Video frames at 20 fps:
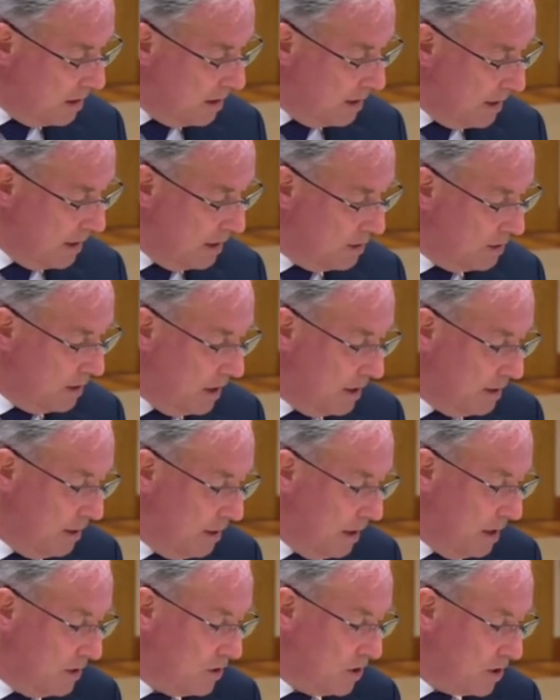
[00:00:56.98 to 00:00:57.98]
And
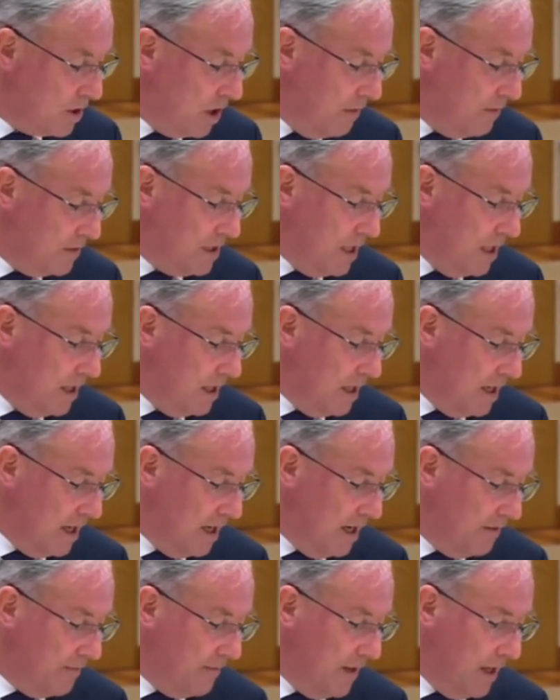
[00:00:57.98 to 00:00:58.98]
just over
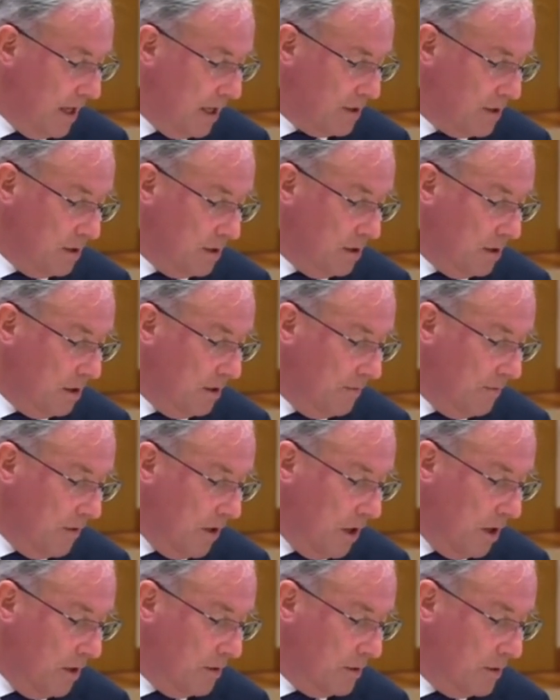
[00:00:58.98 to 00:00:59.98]
10,500 of
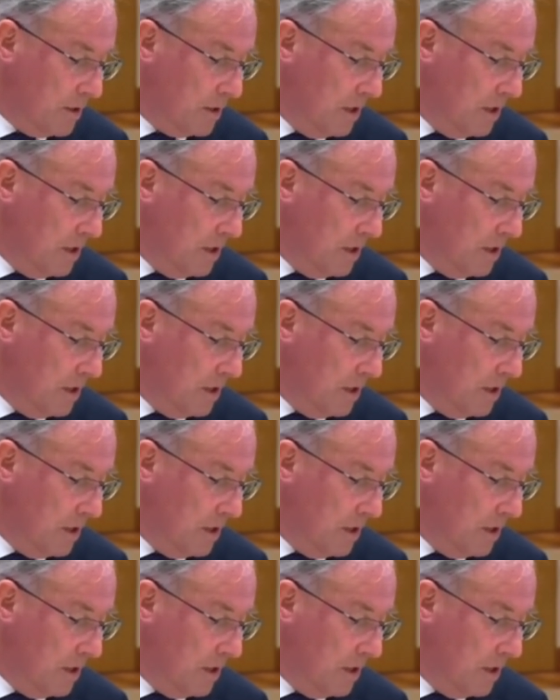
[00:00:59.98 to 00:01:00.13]
those